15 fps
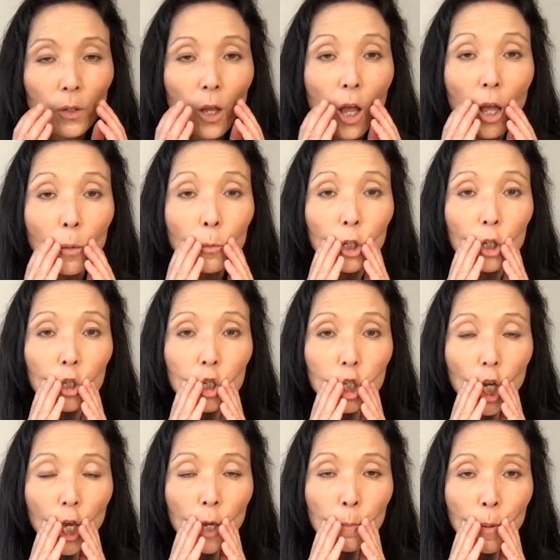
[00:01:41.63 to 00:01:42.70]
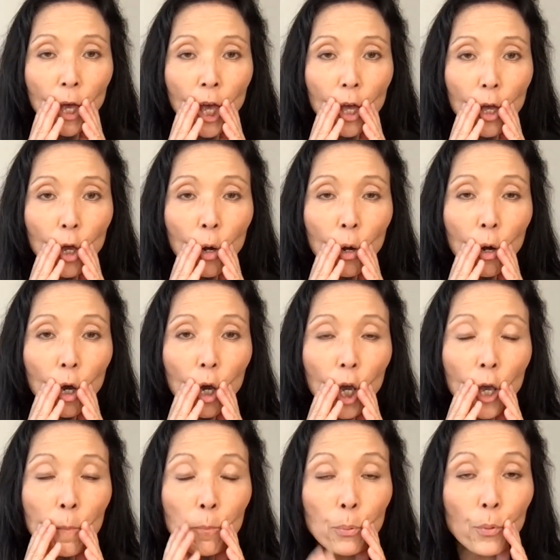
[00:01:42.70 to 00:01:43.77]
I'm gonna shape it,
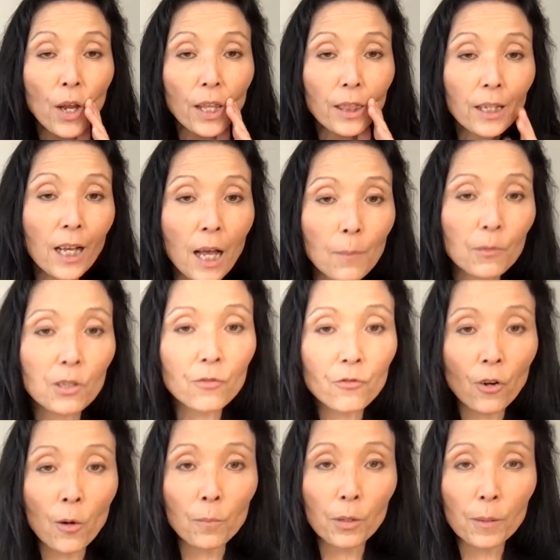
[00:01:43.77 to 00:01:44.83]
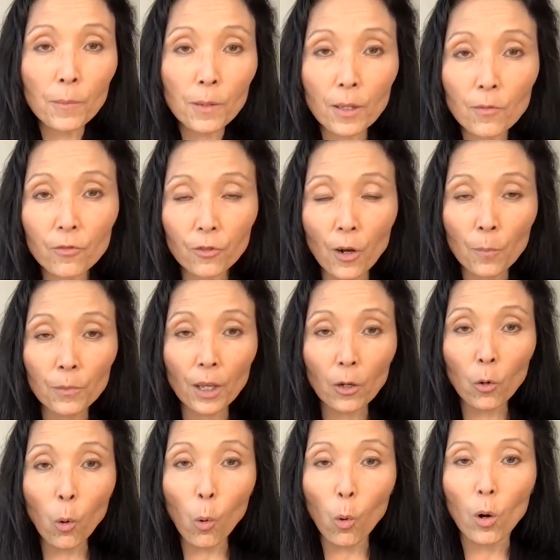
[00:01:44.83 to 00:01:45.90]
and breath comes from the
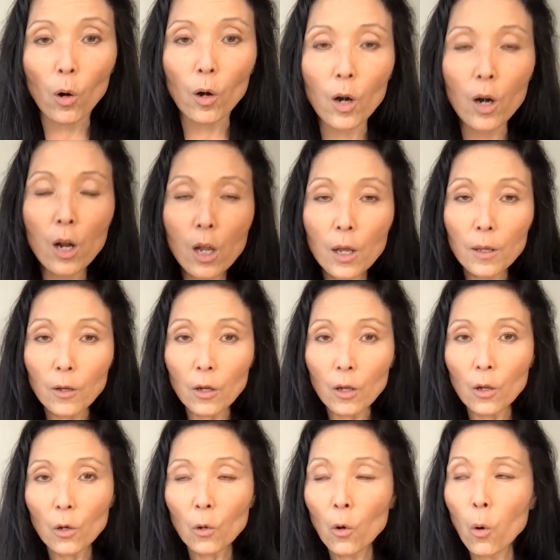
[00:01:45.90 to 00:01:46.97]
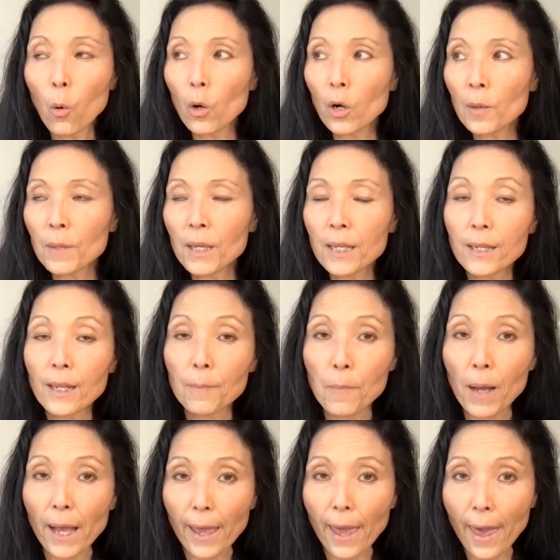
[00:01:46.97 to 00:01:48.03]
core. Core meaning
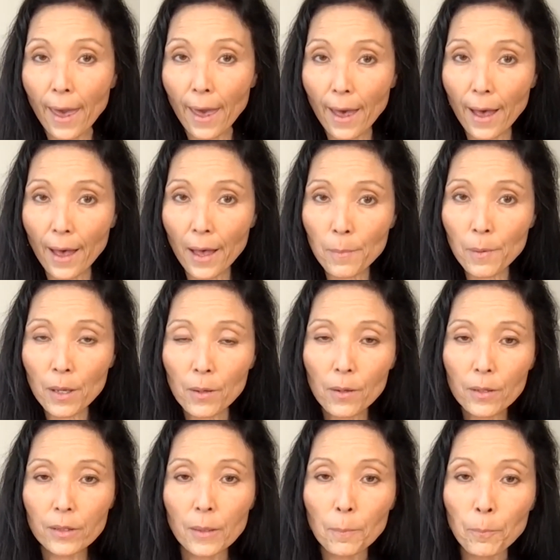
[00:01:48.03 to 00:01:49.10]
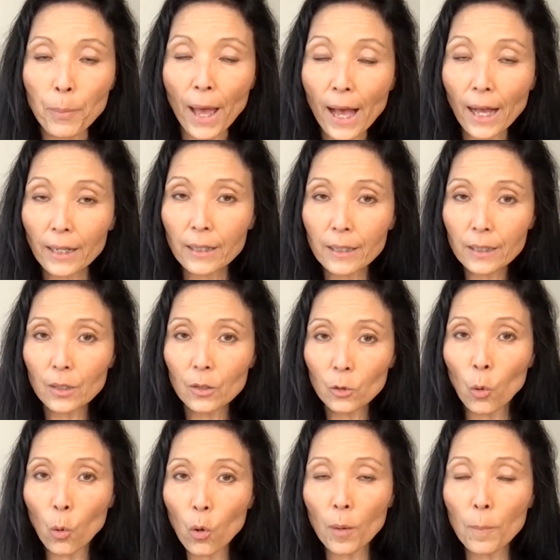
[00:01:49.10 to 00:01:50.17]
my ab, back,
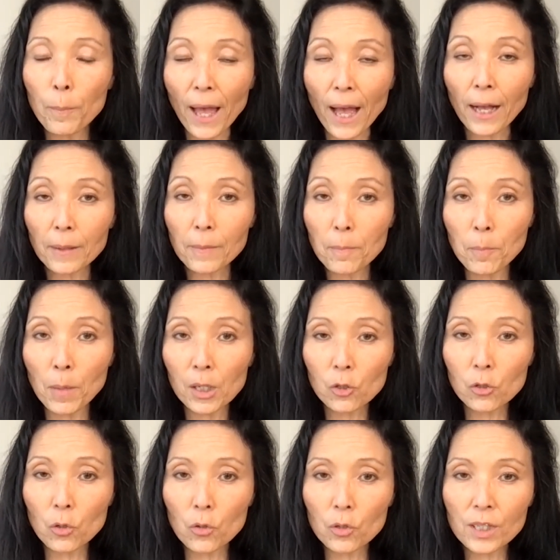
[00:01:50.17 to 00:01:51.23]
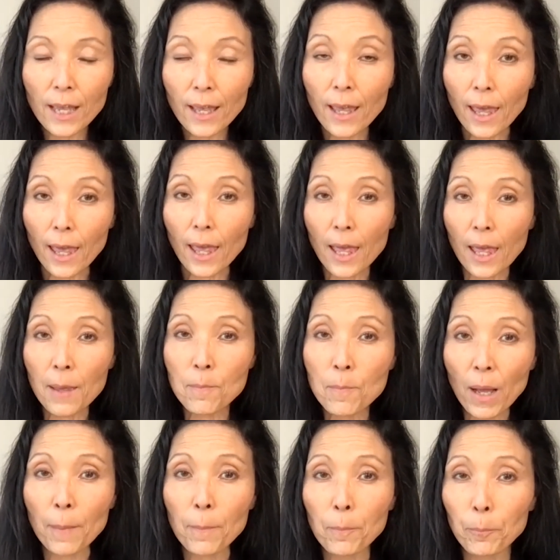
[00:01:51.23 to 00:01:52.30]
lower back muscles, and
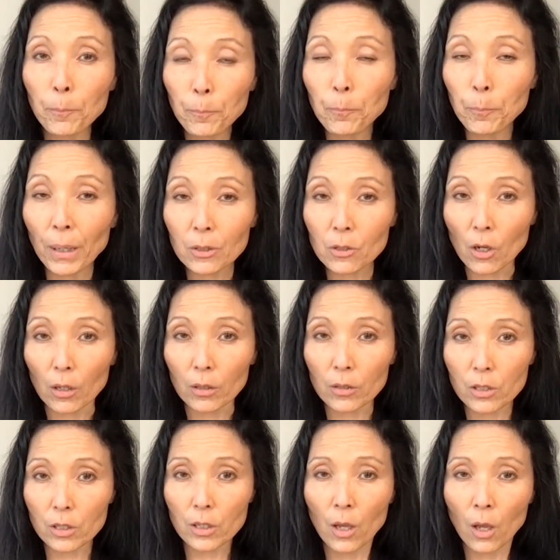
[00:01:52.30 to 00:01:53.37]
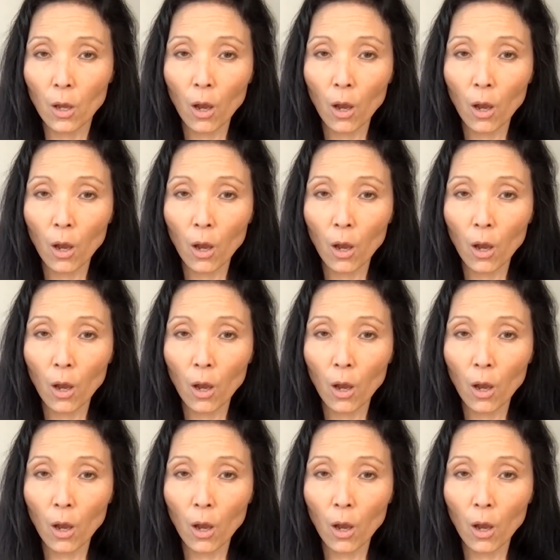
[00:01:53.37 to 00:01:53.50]
my buttocks.